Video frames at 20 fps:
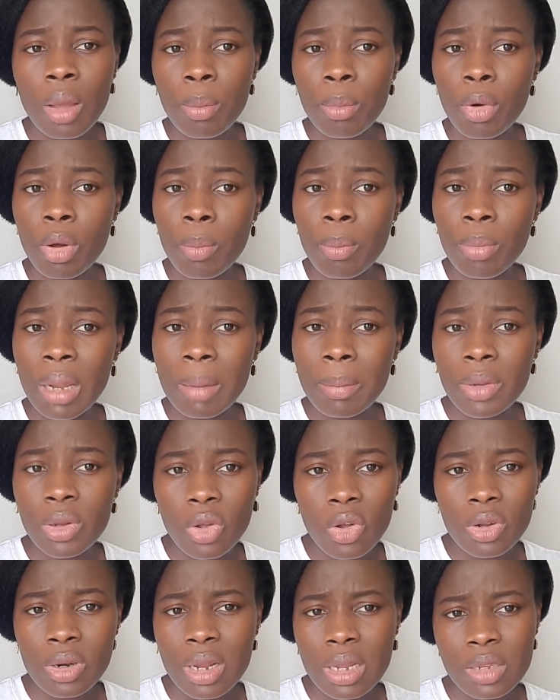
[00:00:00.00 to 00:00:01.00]
But
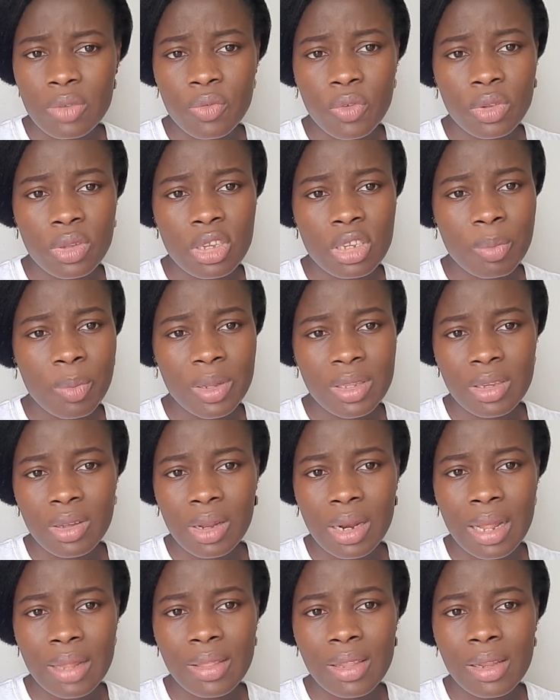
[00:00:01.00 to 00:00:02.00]
blaming others for this
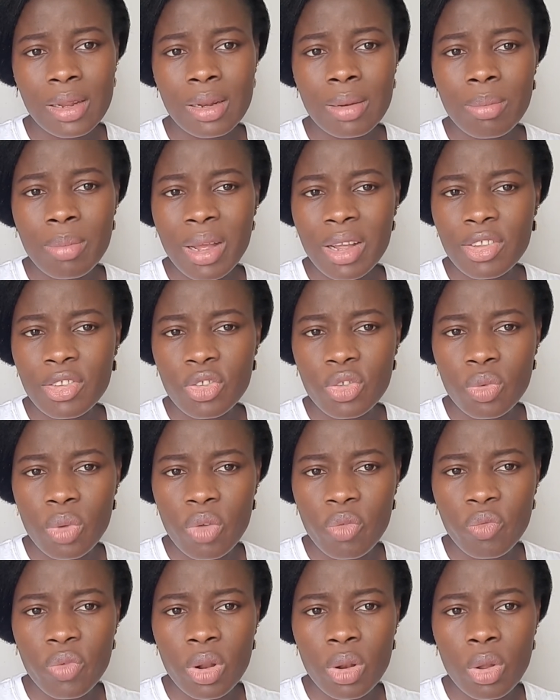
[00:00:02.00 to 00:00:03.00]
particular thing makes you
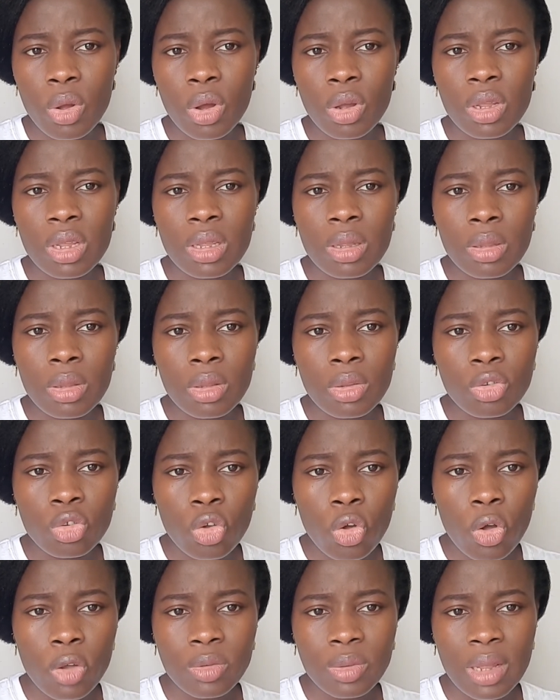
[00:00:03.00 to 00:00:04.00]
a failure. It
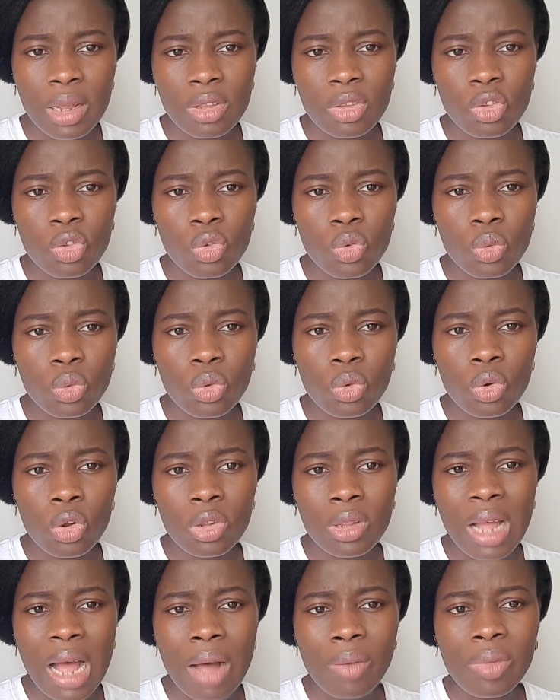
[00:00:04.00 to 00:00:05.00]
shows that you do
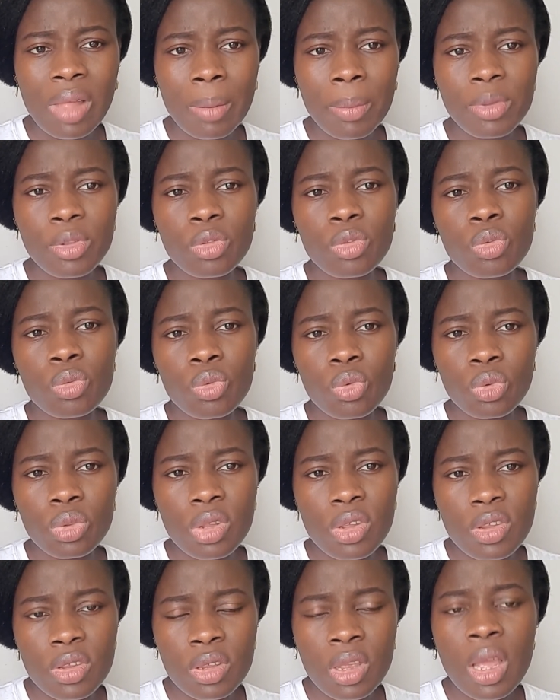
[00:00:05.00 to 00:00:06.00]
not have the ability to do
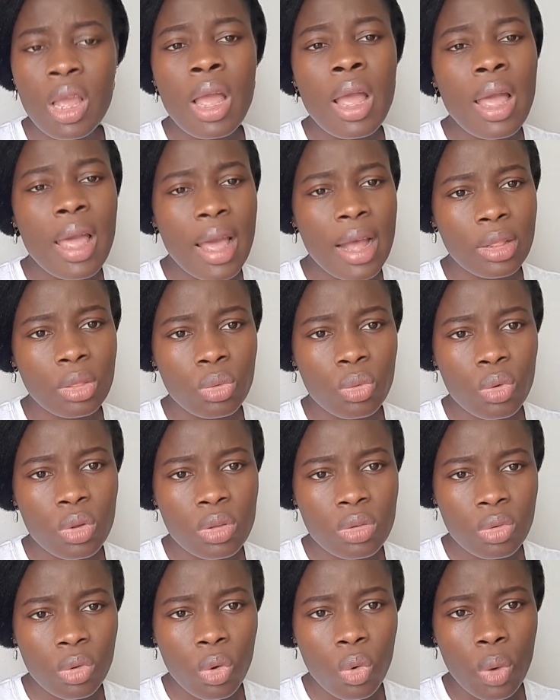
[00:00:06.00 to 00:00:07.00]
this and do it
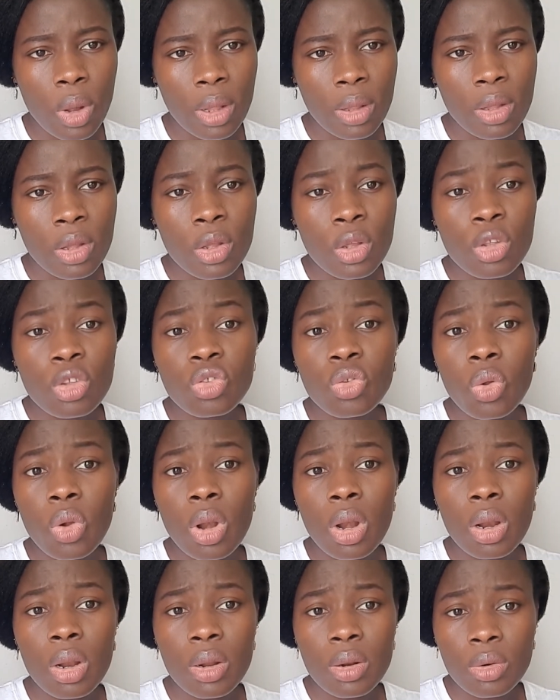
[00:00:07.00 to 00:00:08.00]
so well. So
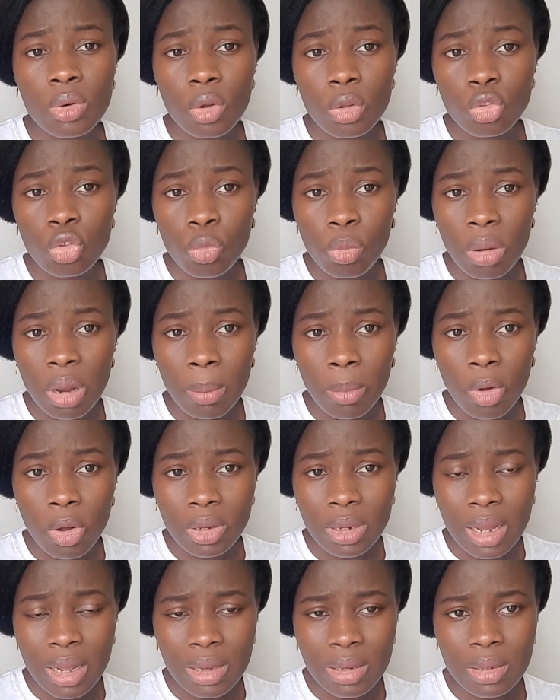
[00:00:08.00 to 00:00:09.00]
learn not to blame
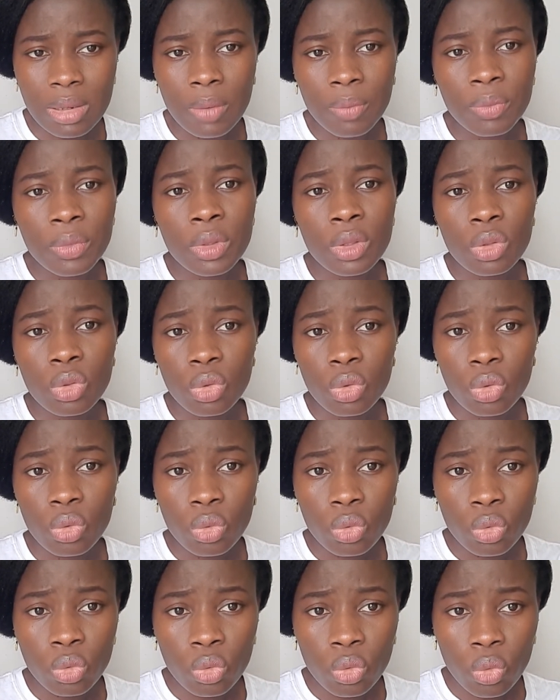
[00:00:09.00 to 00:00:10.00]
others,
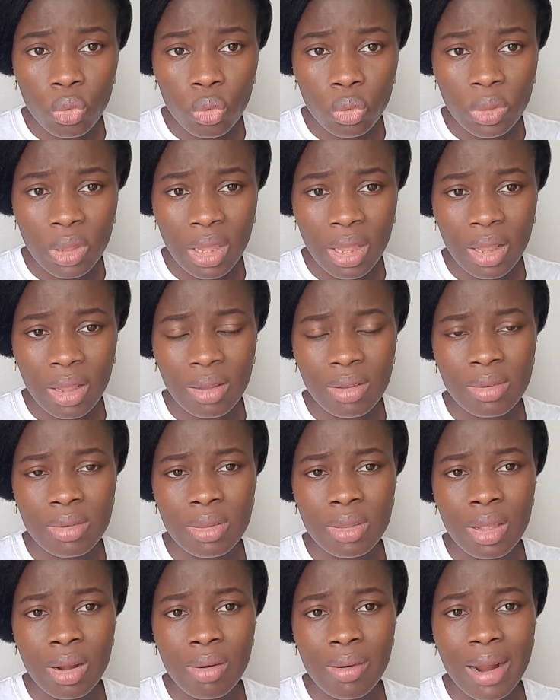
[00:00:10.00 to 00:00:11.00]
do things
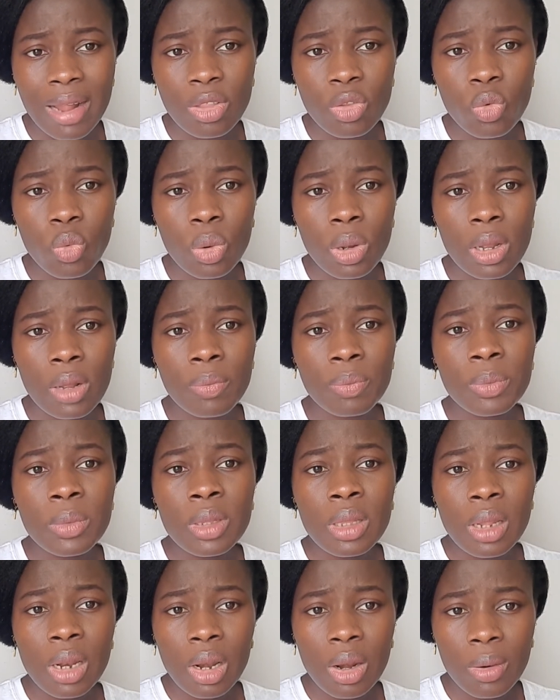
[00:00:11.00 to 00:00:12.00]
the right way.
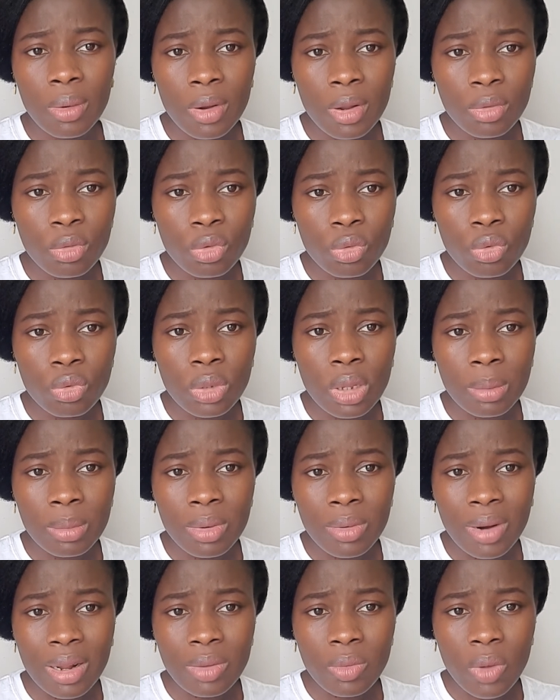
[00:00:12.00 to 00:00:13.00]
Learn to do them
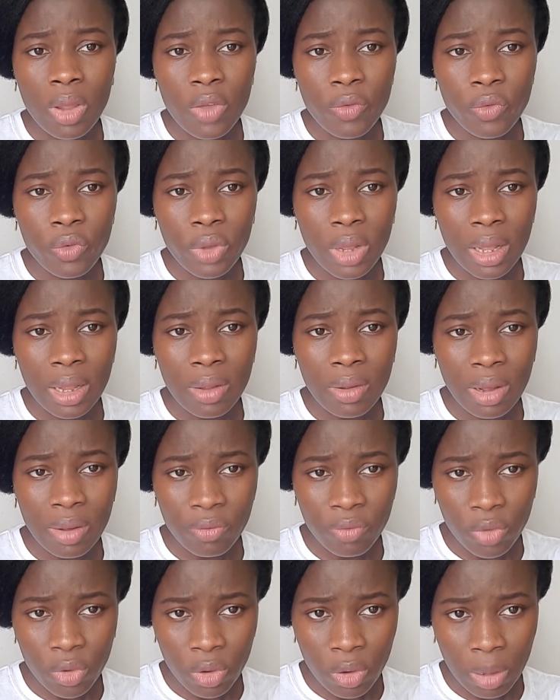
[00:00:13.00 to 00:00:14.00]
the right way. If
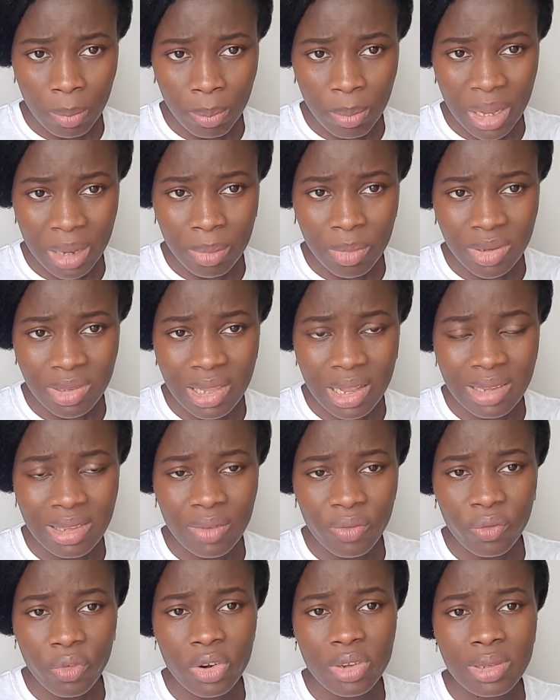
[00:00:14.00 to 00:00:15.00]
you make mistakes
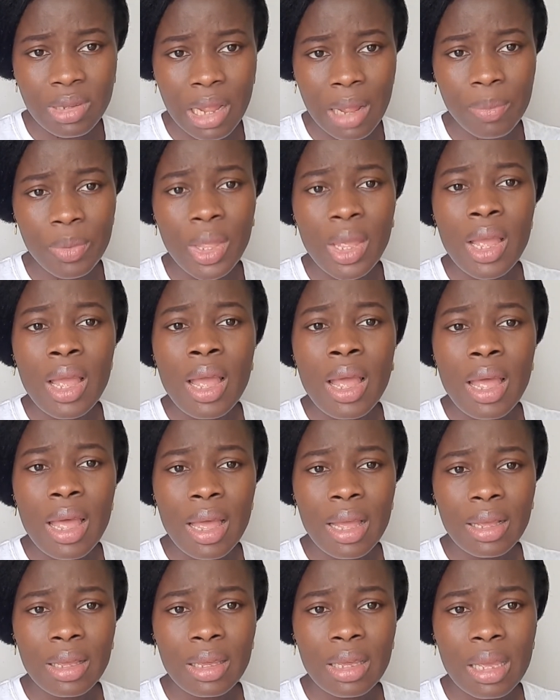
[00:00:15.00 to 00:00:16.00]
the first time,
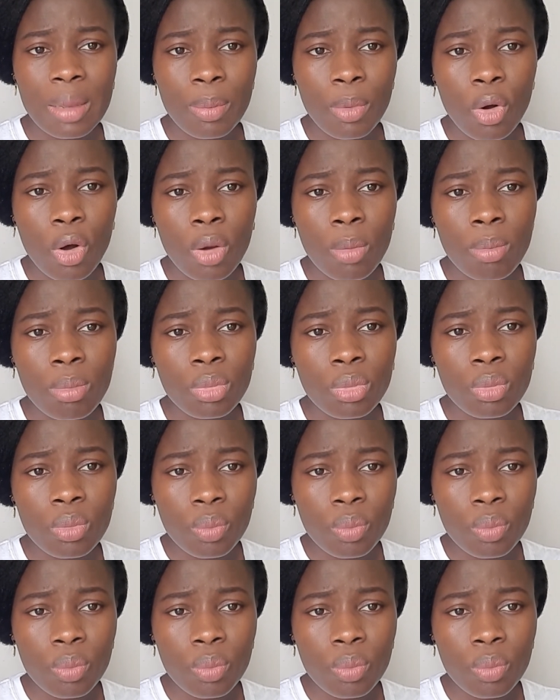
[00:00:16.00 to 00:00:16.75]
and keep on